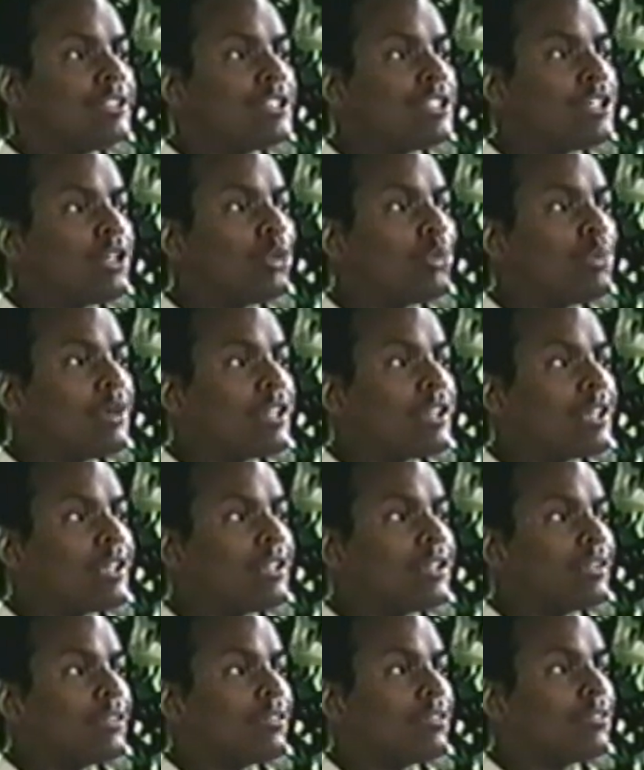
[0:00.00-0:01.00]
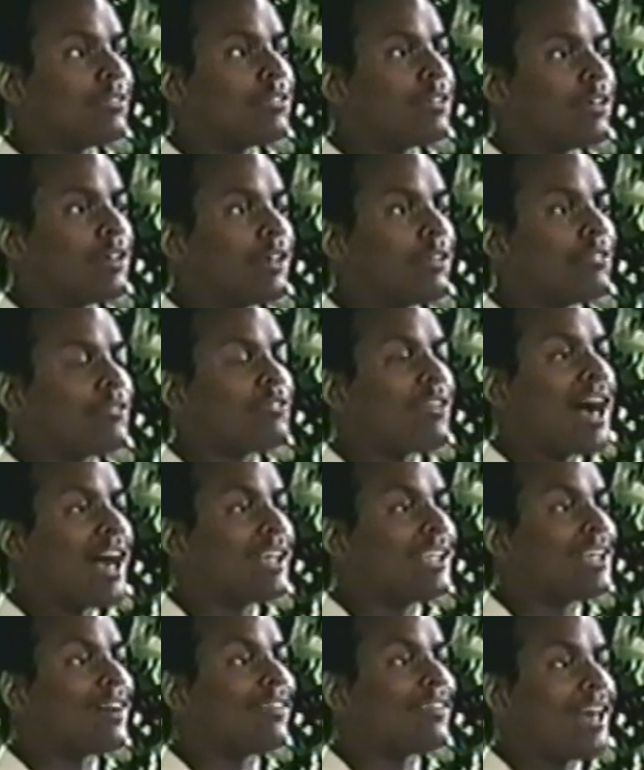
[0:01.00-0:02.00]
deal with it and uh,
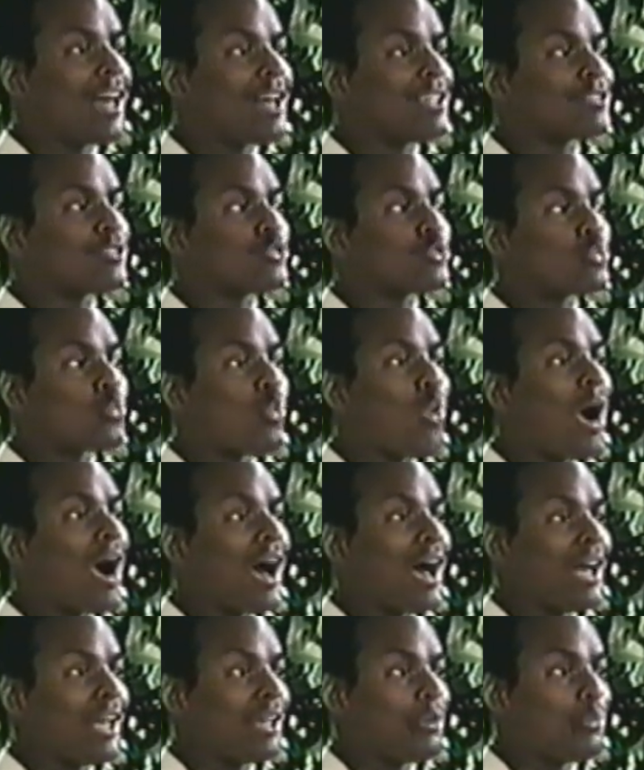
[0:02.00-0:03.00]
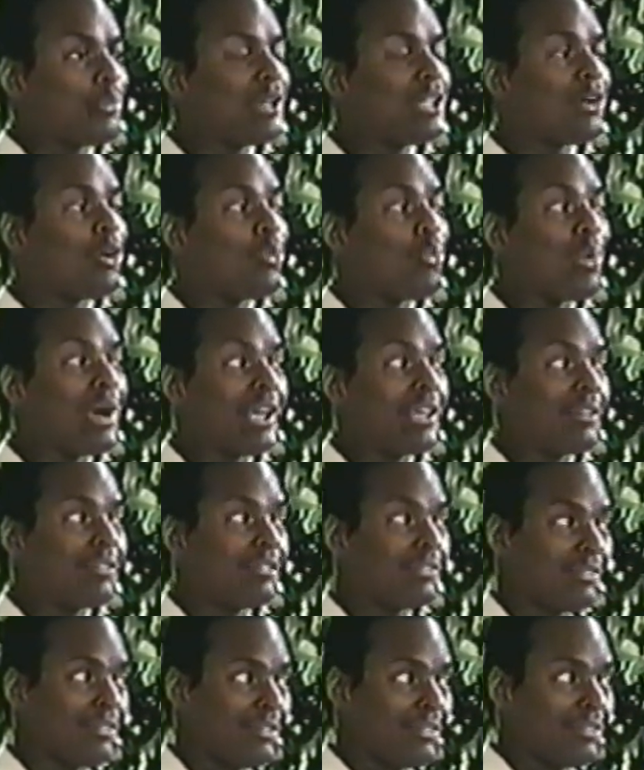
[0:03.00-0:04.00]
find out answers why. We don't wait
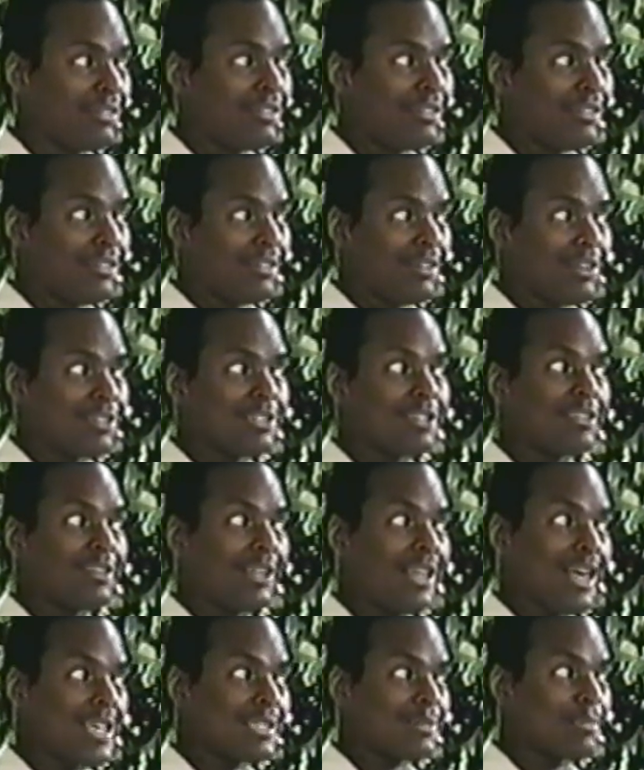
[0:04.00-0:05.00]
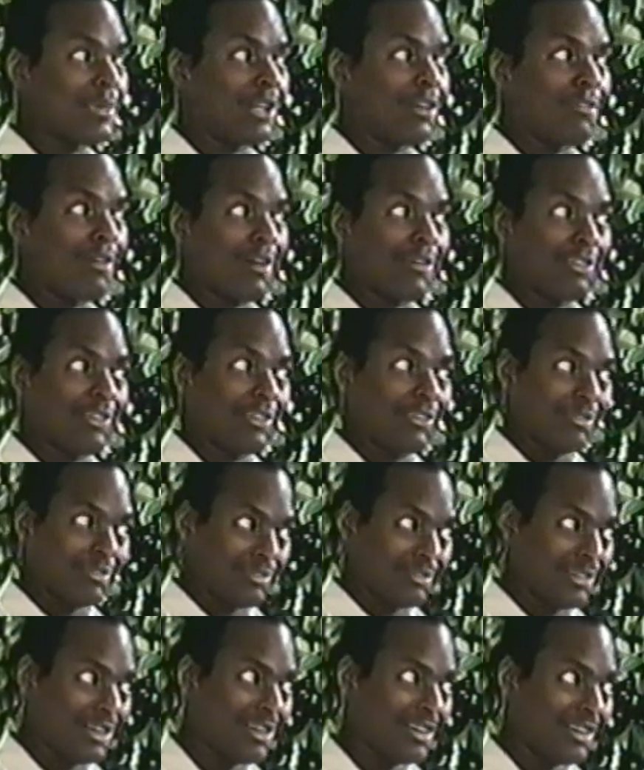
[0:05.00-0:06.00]
until the last minute around here.
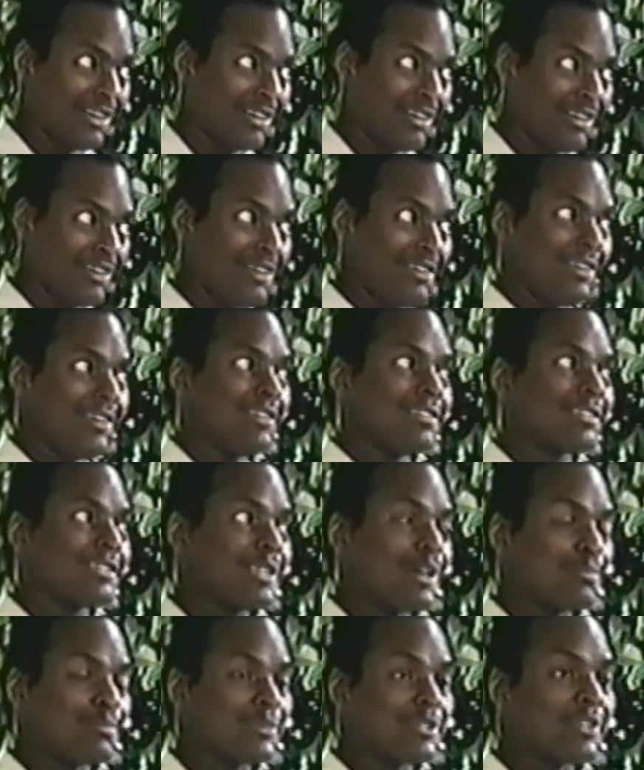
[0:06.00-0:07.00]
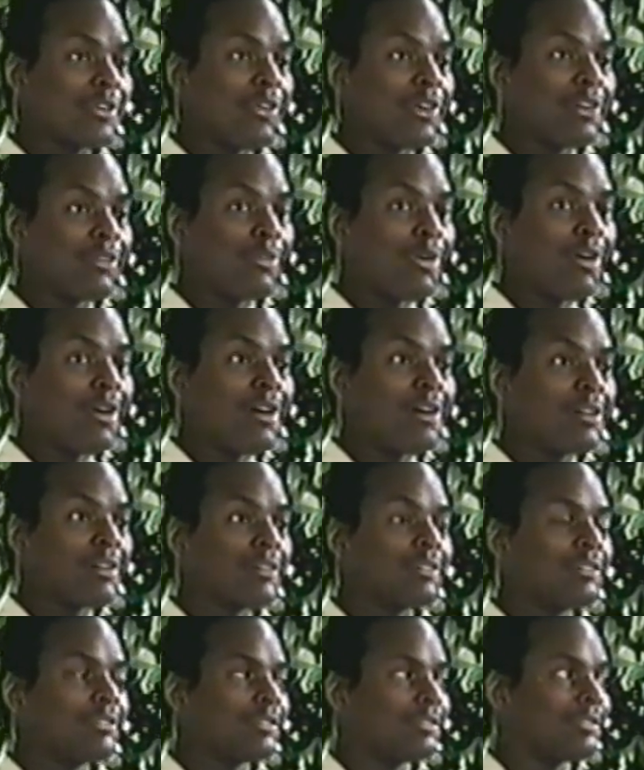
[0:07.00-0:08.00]
Right, exactly. If something's going wrong,
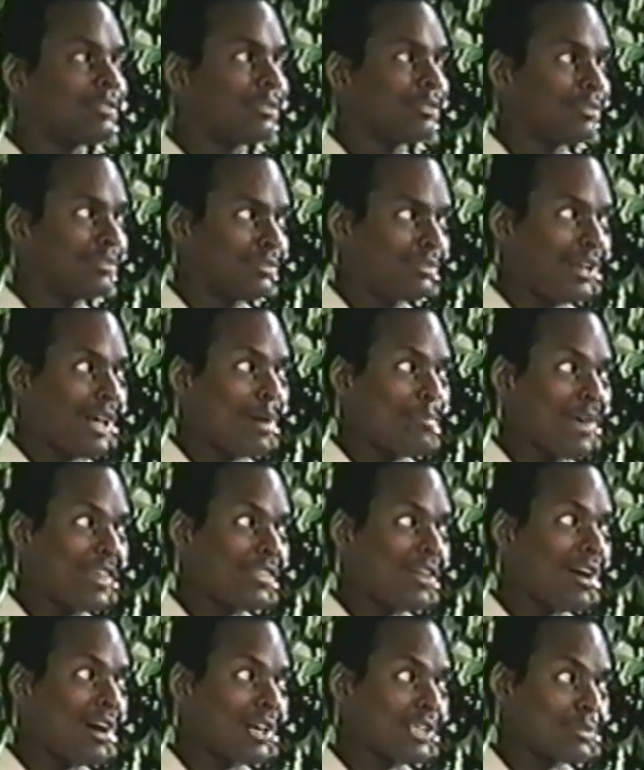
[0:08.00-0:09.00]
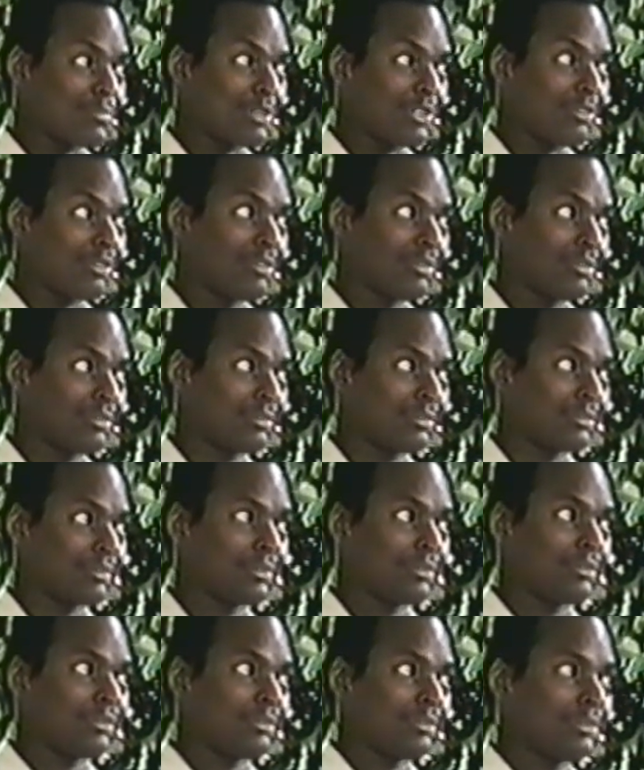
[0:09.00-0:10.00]
I'm at the hospital. Right,
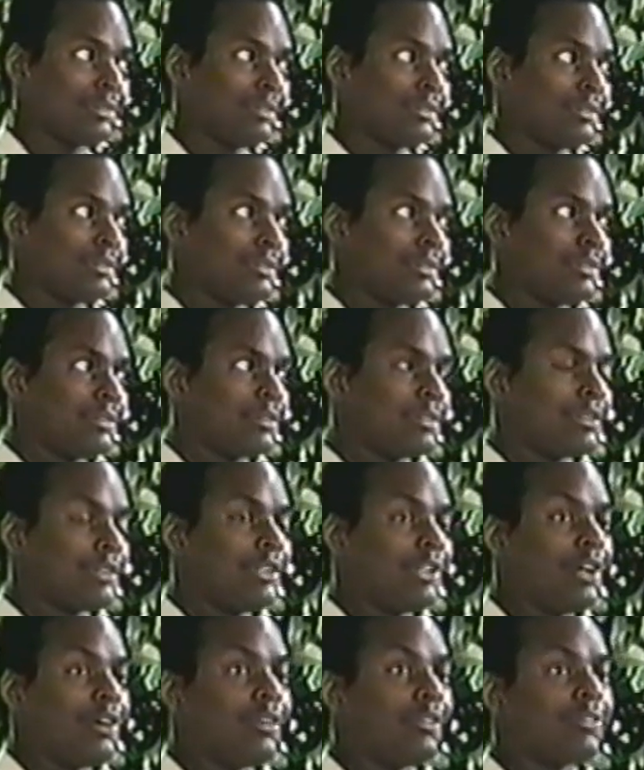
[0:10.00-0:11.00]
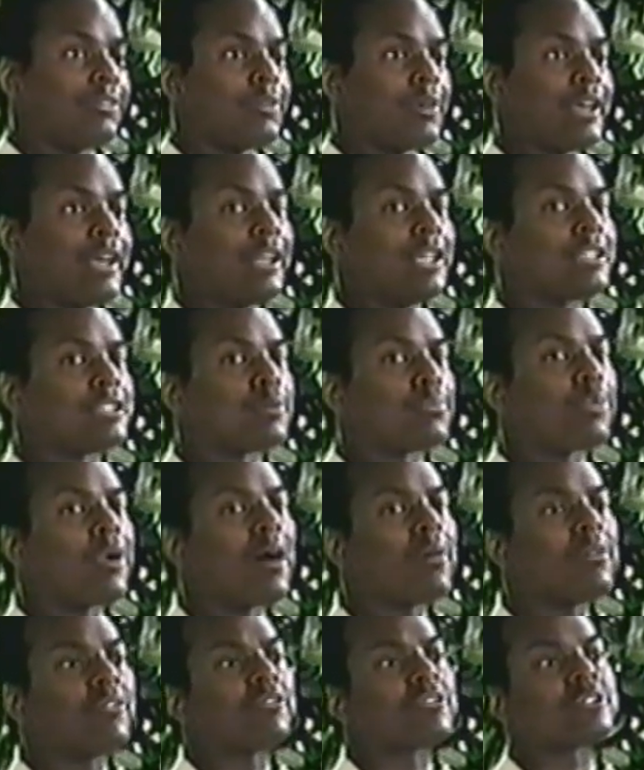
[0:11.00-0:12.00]
exactly. You know, and it's a
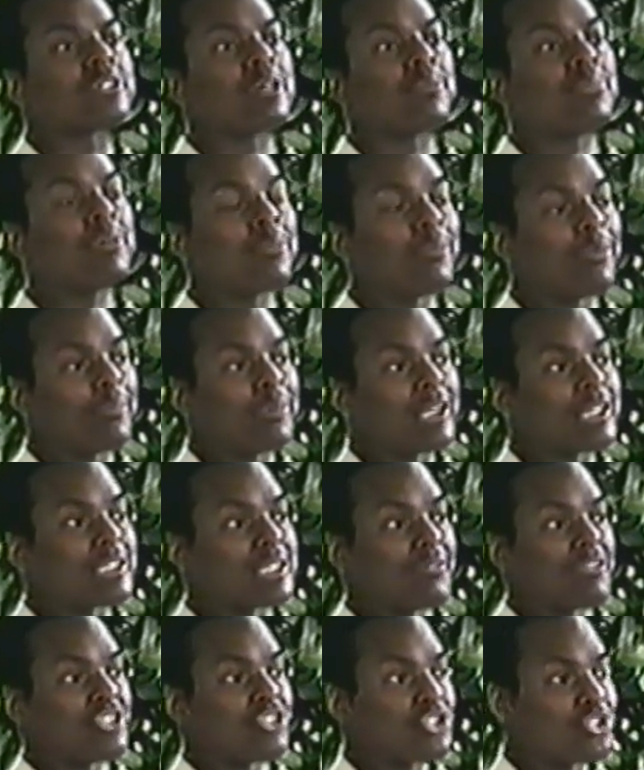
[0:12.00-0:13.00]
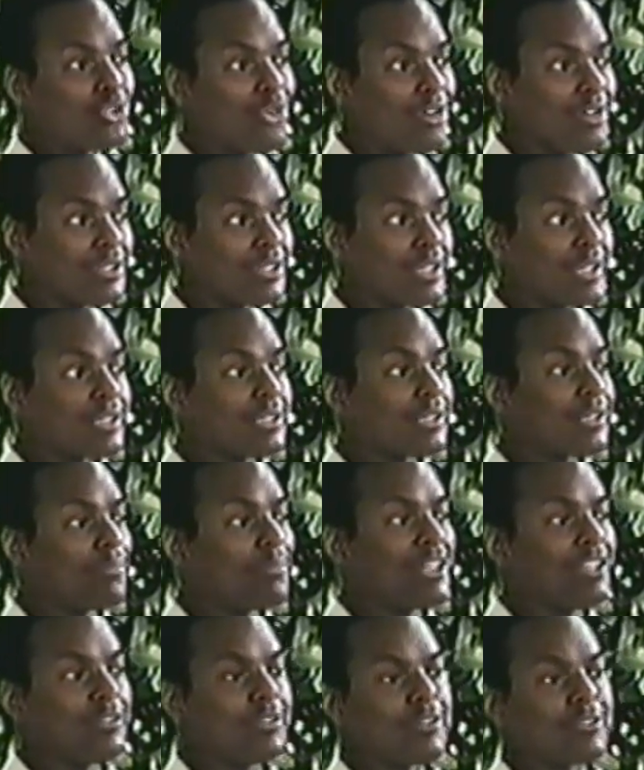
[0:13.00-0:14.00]
problem for some people because of insurances. I
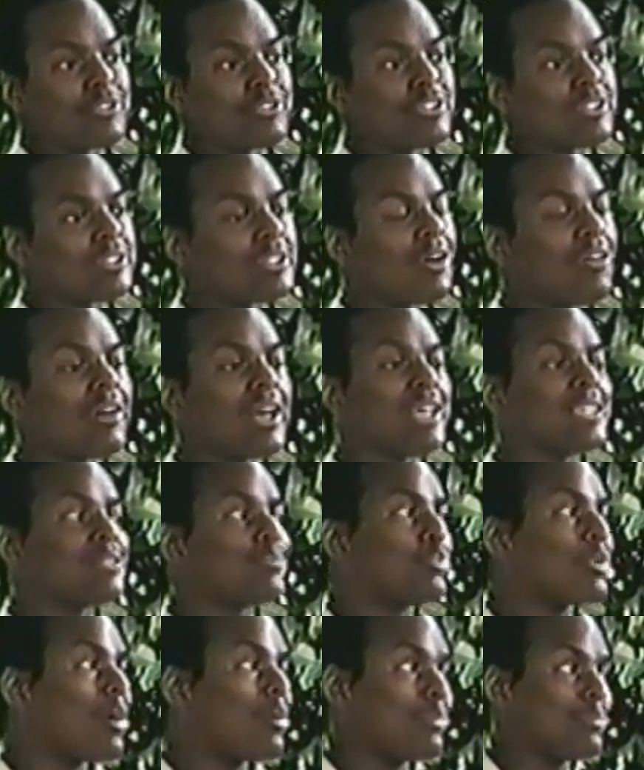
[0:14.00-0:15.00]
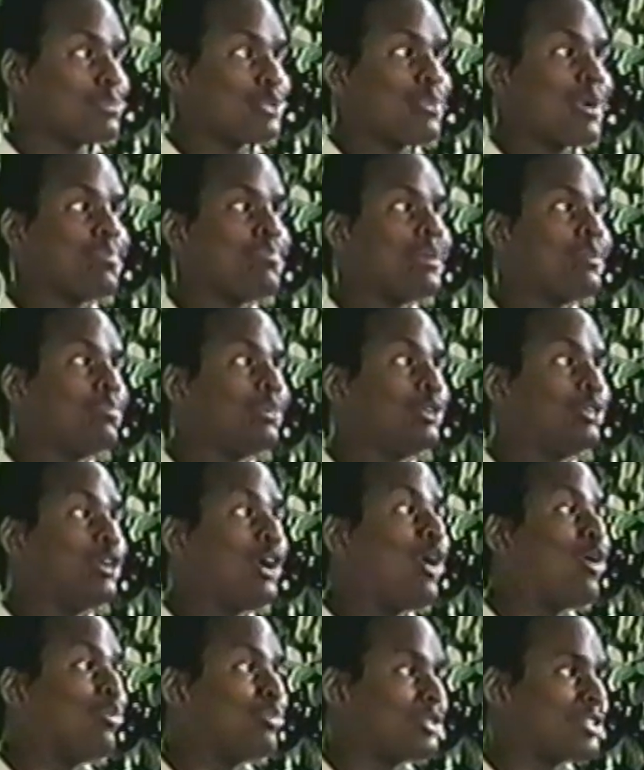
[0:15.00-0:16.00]
mean, there's just all kinds of problems why people
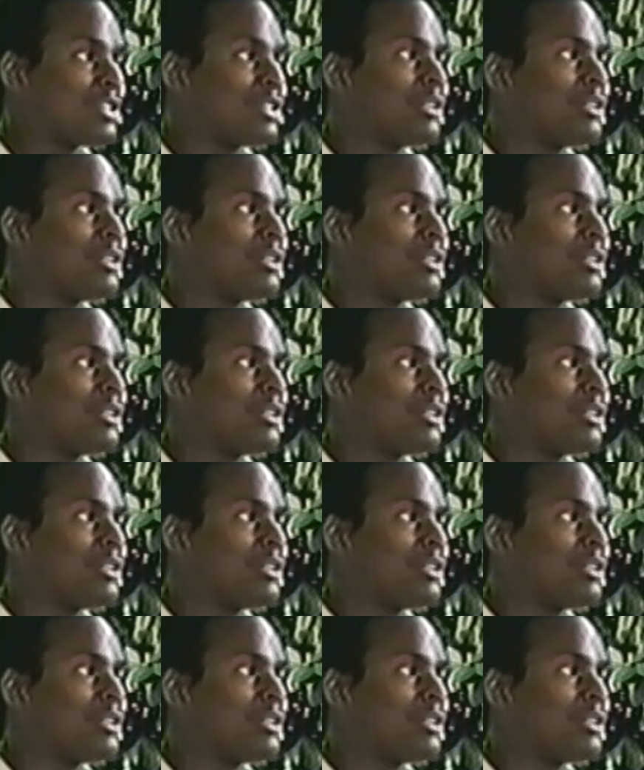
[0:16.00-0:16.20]
don't.